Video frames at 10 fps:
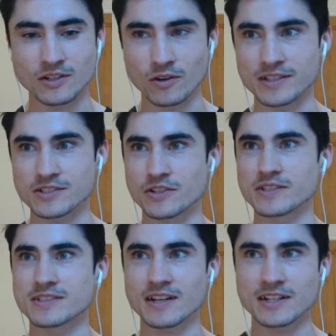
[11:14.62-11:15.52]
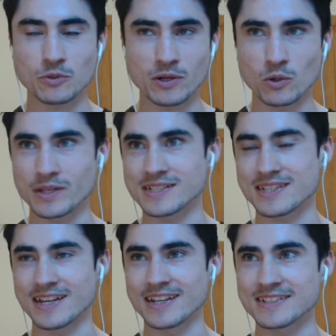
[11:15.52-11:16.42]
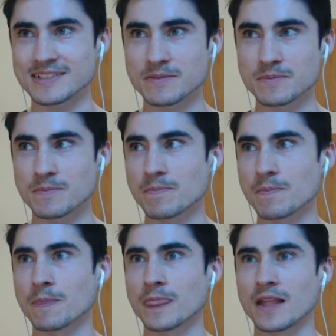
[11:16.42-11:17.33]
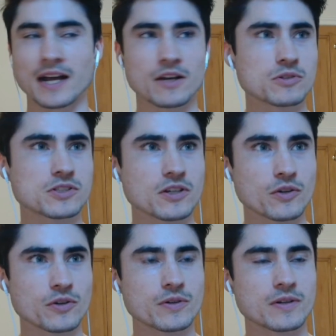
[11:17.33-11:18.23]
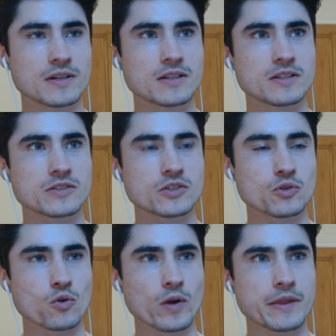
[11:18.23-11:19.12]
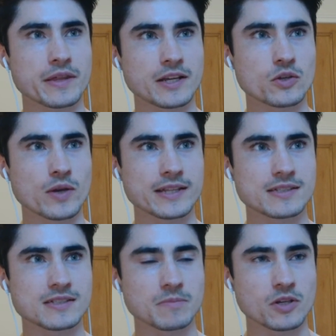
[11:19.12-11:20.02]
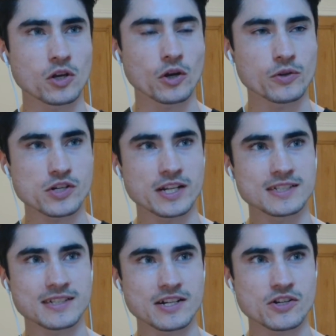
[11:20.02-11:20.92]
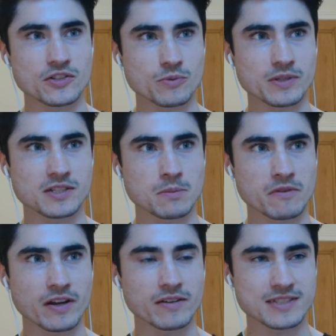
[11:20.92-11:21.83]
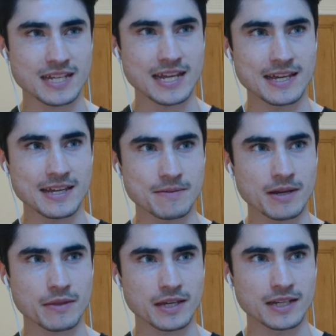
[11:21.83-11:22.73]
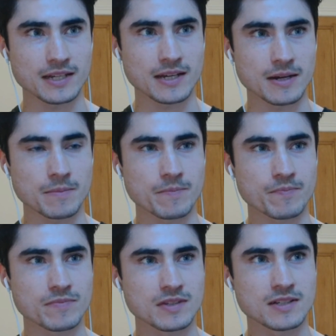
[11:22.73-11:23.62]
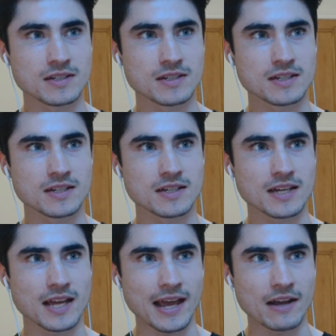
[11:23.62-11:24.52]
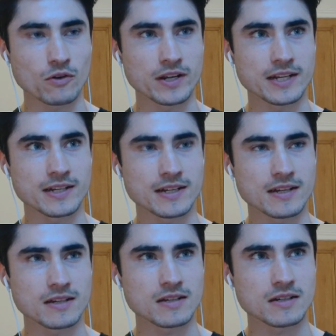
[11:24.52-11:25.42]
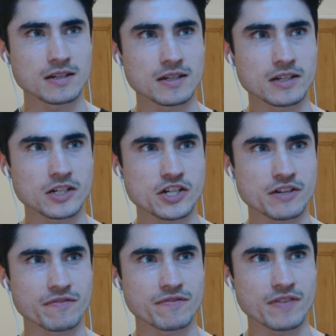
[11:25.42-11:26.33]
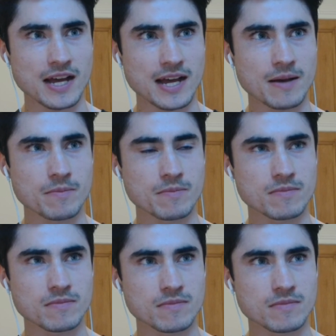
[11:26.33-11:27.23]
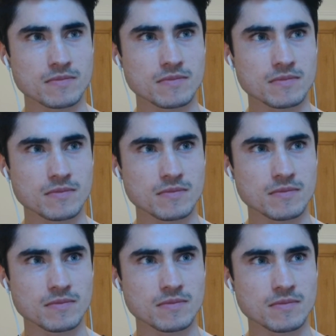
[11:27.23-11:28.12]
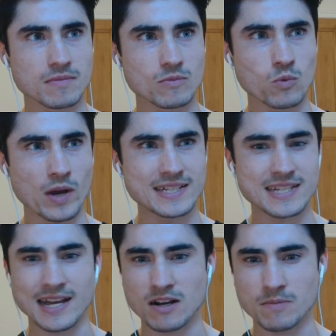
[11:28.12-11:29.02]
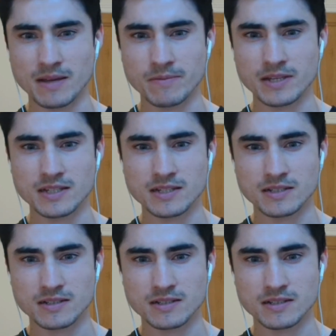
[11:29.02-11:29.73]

All right. So you started doing all these things. I also saw, I think you had some coaching sessions with some of our team. I think Erin, Shivam, Wei Tao, maybe?